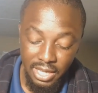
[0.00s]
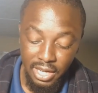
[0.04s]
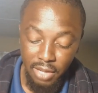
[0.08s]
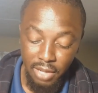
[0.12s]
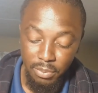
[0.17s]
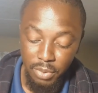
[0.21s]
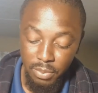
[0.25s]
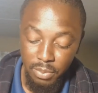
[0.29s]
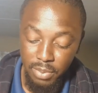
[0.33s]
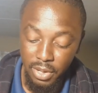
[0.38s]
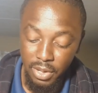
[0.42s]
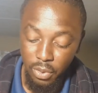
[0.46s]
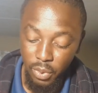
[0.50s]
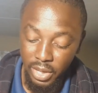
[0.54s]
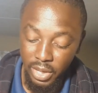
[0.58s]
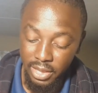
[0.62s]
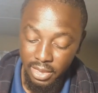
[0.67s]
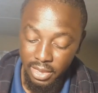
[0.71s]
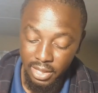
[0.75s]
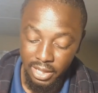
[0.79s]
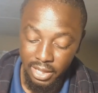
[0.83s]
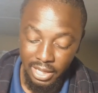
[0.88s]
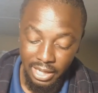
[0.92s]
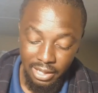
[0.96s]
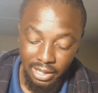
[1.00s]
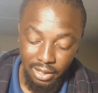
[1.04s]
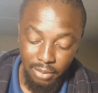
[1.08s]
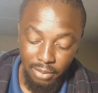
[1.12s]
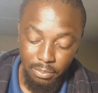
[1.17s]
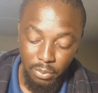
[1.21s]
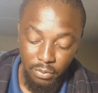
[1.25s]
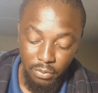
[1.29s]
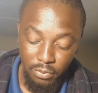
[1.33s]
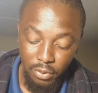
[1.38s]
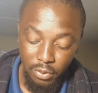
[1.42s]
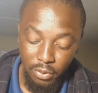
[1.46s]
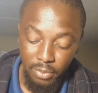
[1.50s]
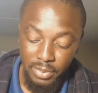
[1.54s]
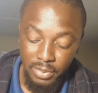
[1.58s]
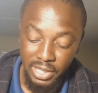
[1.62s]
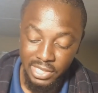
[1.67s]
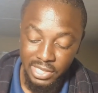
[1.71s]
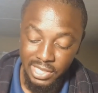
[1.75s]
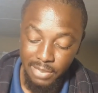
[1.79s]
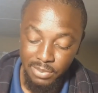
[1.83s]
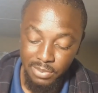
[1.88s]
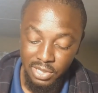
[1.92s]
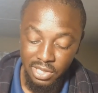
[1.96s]
Namibia, where the cattle performed
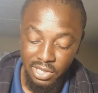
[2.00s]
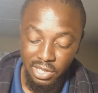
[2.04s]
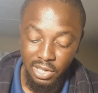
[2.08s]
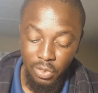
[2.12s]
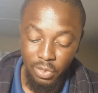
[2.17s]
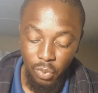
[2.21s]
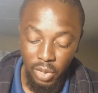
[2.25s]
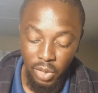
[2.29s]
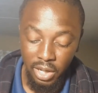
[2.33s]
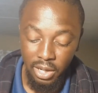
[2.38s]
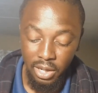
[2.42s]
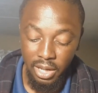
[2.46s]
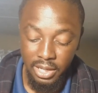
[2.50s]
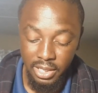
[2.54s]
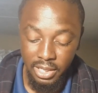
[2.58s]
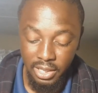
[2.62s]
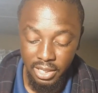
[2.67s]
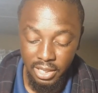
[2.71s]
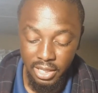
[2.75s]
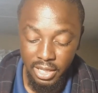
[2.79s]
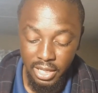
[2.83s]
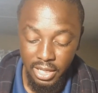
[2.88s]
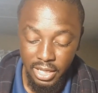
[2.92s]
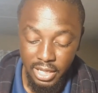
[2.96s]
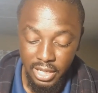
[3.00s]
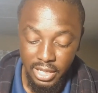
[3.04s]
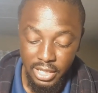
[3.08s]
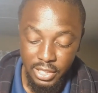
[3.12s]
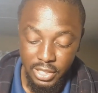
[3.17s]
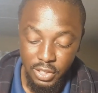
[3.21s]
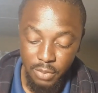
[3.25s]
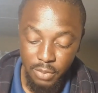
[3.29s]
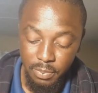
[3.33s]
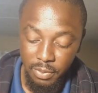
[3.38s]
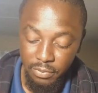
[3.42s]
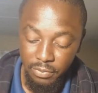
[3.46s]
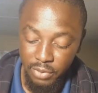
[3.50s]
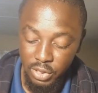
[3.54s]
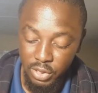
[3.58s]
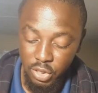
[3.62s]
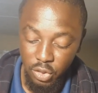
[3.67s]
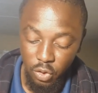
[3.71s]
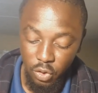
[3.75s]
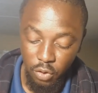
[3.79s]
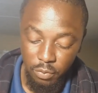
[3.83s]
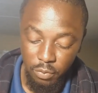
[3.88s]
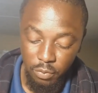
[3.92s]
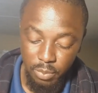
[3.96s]
exceptionally well under
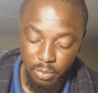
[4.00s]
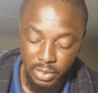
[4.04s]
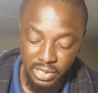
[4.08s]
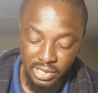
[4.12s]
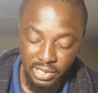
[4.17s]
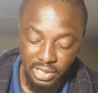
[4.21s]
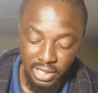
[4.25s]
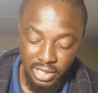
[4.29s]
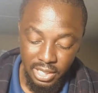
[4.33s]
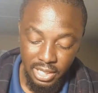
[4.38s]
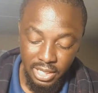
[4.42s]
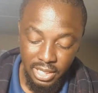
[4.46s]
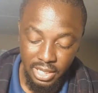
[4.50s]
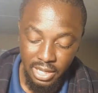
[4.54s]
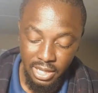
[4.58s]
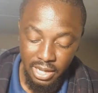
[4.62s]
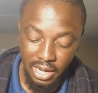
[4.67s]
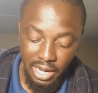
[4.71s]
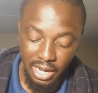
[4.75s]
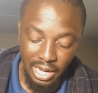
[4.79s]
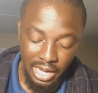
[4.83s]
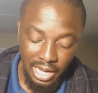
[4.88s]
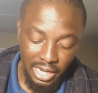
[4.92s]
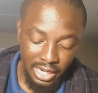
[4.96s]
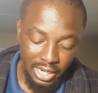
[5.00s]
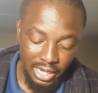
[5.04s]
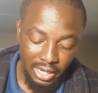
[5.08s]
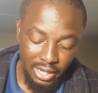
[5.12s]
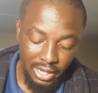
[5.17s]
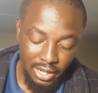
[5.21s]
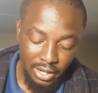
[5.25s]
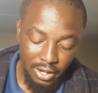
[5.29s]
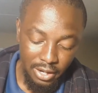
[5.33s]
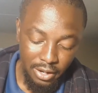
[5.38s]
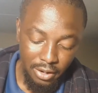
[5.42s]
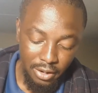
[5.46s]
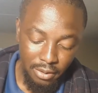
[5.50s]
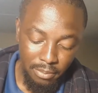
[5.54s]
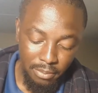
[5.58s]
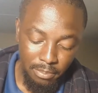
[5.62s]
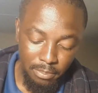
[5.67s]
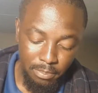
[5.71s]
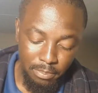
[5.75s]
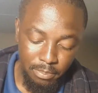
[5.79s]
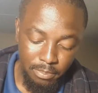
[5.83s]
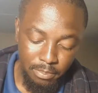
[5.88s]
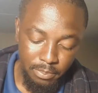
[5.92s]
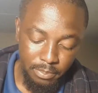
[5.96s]
supervision of Mr. R.
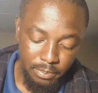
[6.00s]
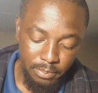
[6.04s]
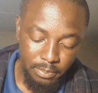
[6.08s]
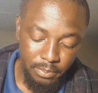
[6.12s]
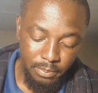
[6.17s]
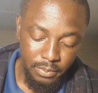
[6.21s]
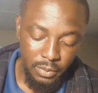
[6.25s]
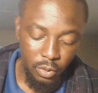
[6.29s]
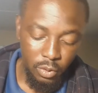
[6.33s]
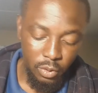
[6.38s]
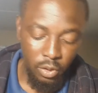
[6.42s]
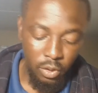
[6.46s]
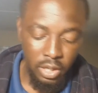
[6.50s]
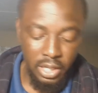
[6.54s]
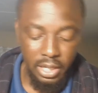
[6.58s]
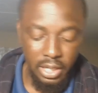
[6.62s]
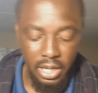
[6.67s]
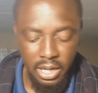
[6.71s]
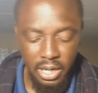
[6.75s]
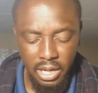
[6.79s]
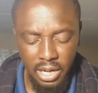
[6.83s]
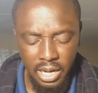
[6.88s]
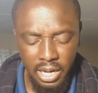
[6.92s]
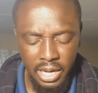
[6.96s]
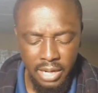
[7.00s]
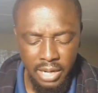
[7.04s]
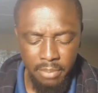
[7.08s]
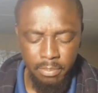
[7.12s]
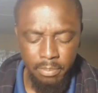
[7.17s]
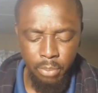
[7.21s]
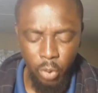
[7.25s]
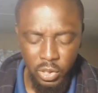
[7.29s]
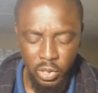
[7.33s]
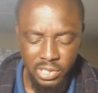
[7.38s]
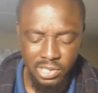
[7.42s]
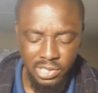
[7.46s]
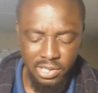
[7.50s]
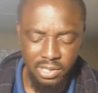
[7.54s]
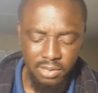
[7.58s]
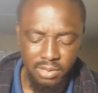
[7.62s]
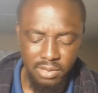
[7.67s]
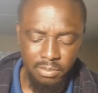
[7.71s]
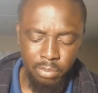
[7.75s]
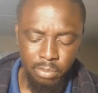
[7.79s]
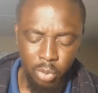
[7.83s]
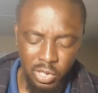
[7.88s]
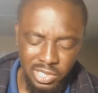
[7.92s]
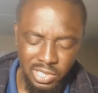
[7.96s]

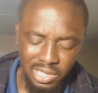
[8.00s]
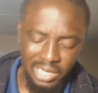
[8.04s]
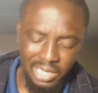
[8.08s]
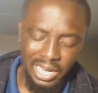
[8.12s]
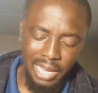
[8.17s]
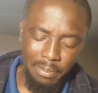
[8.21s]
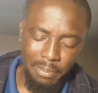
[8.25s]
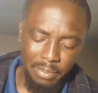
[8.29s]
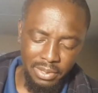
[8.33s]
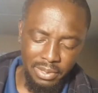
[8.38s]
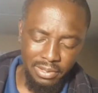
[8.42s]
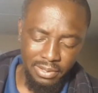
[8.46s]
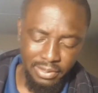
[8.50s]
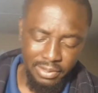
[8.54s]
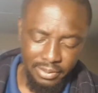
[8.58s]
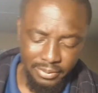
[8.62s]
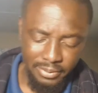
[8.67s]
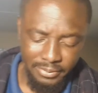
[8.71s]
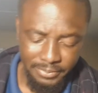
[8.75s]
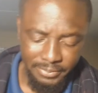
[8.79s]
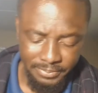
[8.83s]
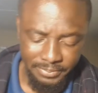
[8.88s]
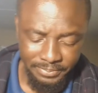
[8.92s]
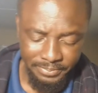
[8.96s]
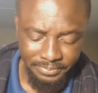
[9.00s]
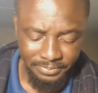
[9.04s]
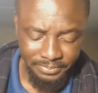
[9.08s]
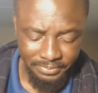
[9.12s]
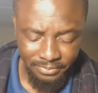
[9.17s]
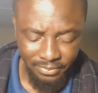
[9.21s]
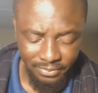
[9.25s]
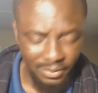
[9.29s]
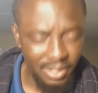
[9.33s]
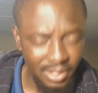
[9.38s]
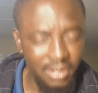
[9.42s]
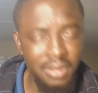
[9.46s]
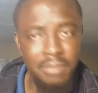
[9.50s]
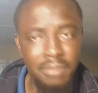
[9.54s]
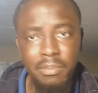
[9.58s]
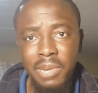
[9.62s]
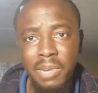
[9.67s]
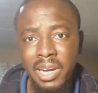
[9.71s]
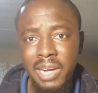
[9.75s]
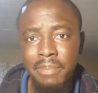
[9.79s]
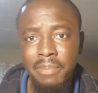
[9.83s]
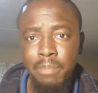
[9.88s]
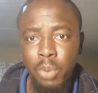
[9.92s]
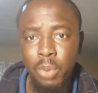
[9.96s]
Bostelap.
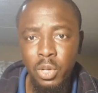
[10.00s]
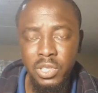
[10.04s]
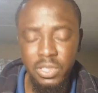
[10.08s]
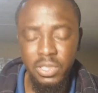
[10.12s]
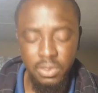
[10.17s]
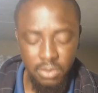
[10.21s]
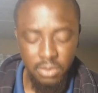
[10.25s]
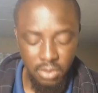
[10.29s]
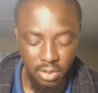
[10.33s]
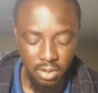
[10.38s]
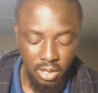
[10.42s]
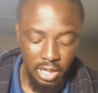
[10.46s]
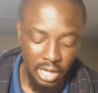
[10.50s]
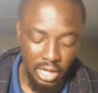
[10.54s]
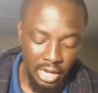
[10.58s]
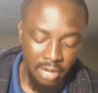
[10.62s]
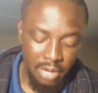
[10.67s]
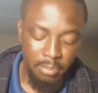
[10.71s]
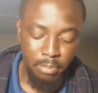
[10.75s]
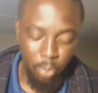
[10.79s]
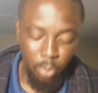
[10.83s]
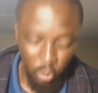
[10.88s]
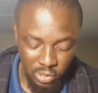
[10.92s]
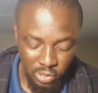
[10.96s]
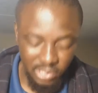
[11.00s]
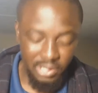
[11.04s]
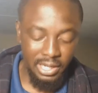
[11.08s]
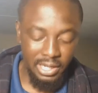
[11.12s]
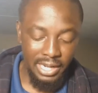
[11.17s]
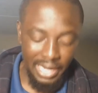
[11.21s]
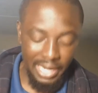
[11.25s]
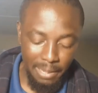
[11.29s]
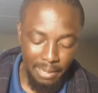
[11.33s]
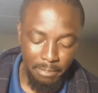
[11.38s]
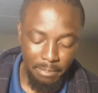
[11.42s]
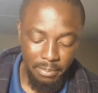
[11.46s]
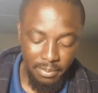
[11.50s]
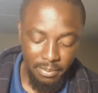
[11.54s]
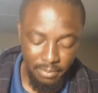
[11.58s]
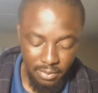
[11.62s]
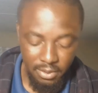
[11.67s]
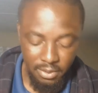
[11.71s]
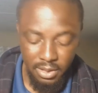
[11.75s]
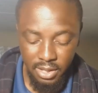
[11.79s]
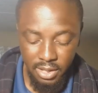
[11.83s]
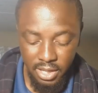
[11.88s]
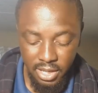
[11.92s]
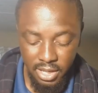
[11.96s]

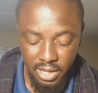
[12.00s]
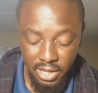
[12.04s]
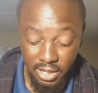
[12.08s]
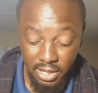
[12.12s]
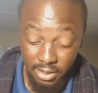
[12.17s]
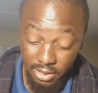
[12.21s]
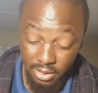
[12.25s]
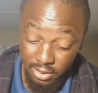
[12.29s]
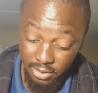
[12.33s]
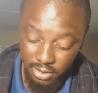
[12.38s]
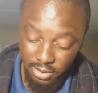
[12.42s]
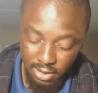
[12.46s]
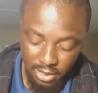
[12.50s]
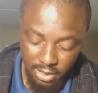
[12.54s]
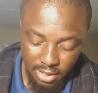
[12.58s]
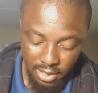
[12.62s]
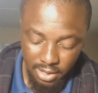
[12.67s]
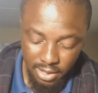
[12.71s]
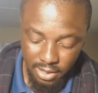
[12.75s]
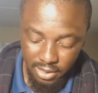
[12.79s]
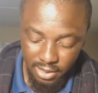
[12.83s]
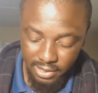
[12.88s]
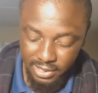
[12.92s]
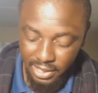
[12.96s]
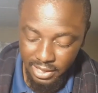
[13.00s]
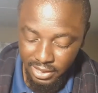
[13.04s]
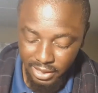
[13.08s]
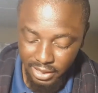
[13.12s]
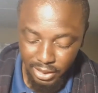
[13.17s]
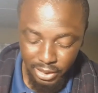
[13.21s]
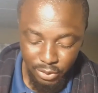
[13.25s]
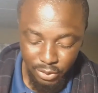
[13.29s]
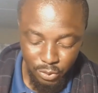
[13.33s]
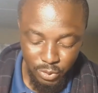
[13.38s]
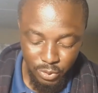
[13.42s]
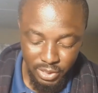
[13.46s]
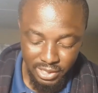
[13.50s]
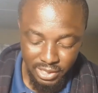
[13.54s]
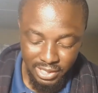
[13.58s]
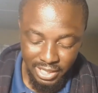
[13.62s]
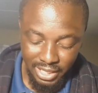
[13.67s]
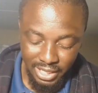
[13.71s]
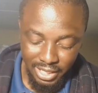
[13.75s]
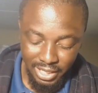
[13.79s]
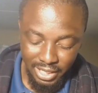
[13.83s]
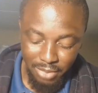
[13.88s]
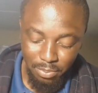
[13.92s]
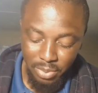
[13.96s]
The Santa Gertrudis
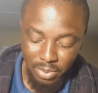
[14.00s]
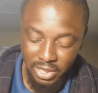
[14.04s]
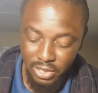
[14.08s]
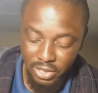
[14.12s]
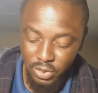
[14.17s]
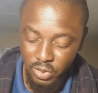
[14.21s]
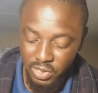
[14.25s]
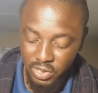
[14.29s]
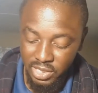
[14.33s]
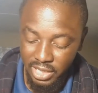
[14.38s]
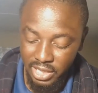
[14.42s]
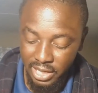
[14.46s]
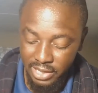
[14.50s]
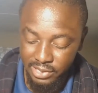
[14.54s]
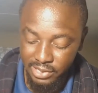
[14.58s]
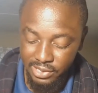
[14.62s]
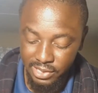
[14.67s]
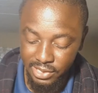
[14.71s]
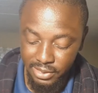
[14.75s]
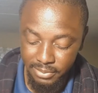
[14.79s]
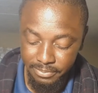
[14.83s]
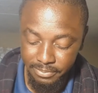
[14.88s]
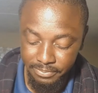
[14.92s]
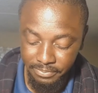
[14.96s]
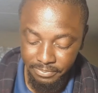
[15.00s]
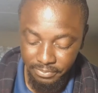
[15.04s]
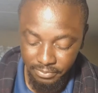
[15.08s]
Cattle Breeder Society